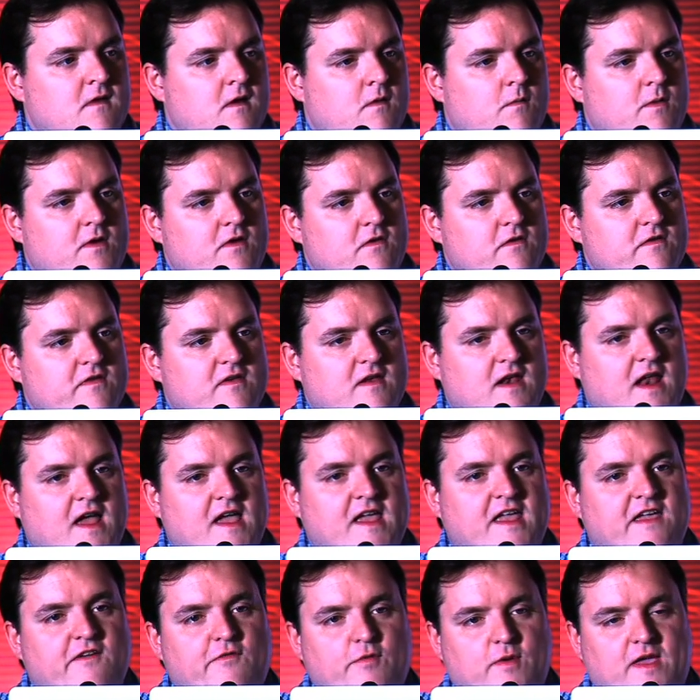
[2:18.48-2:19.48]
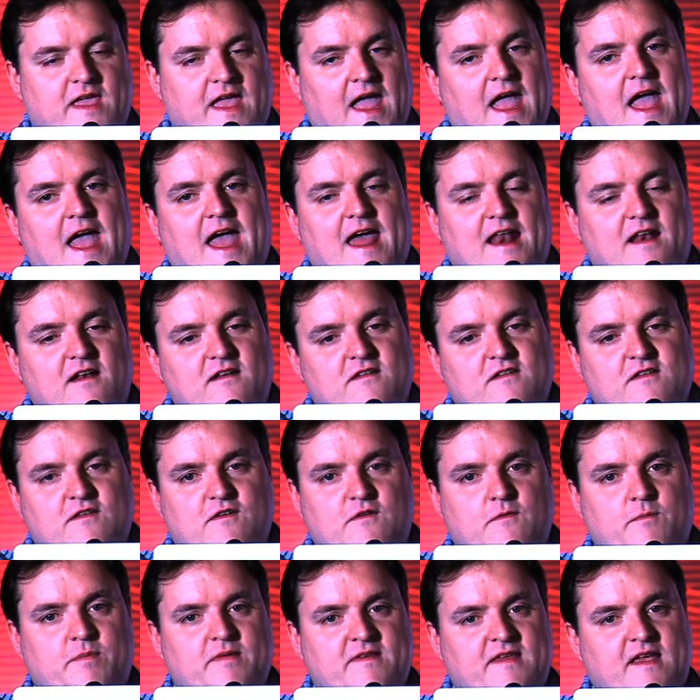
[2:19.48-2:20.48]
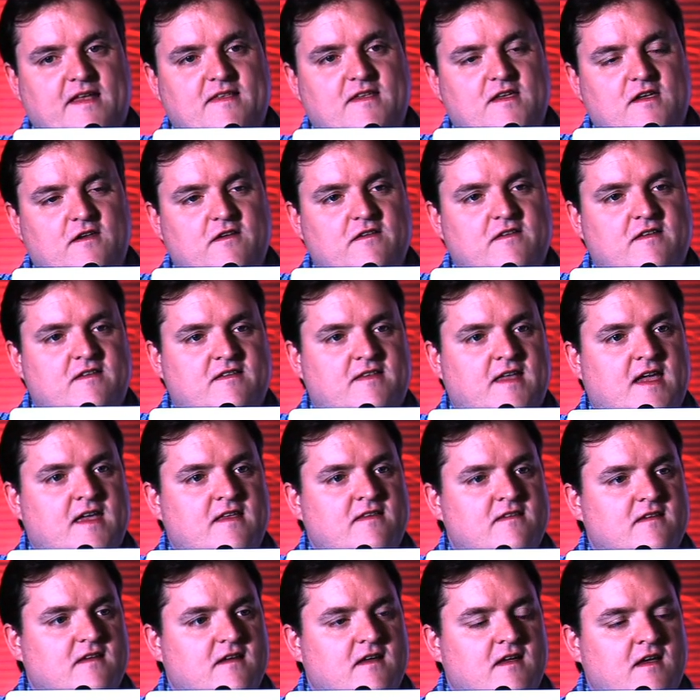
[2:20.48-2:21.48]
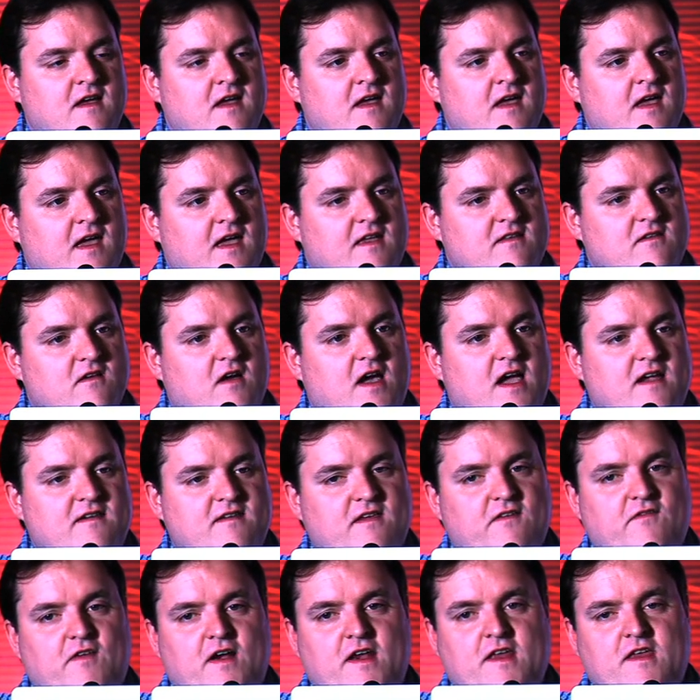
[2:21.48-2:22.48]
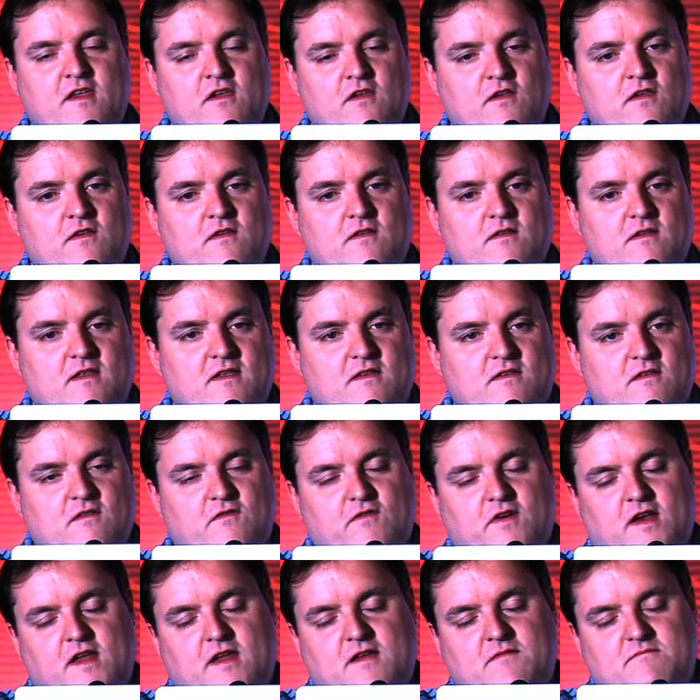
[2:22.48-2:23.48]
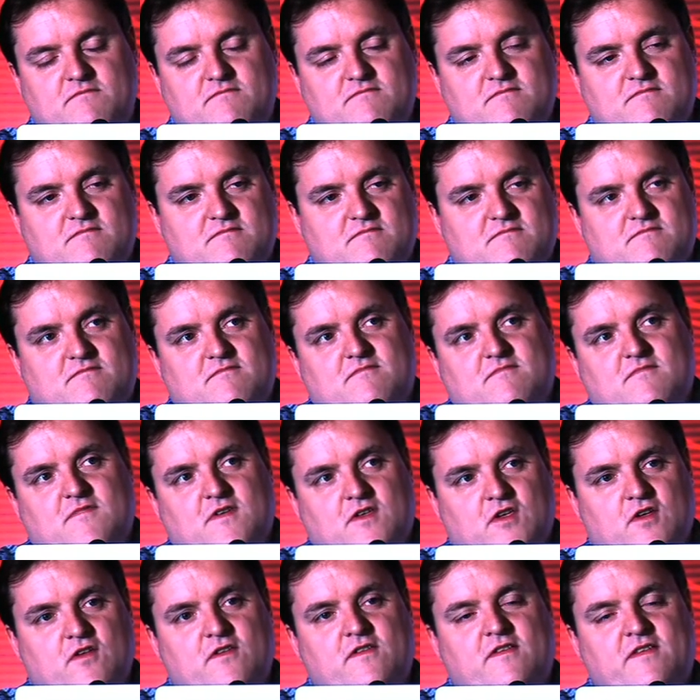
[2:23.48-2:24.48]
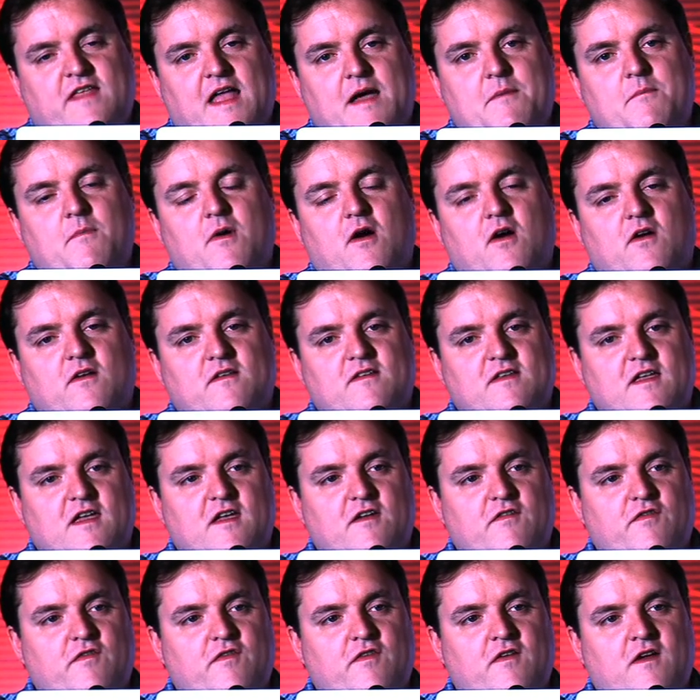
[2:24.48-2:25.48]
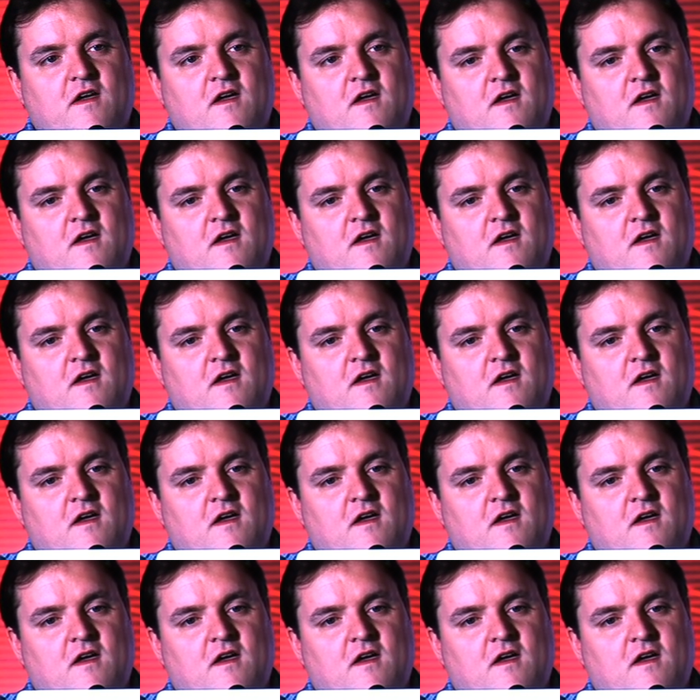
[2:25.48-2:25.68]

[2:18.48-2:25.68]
We'd also like, if we can, to protect the user's data. It's not actually very good sandbox if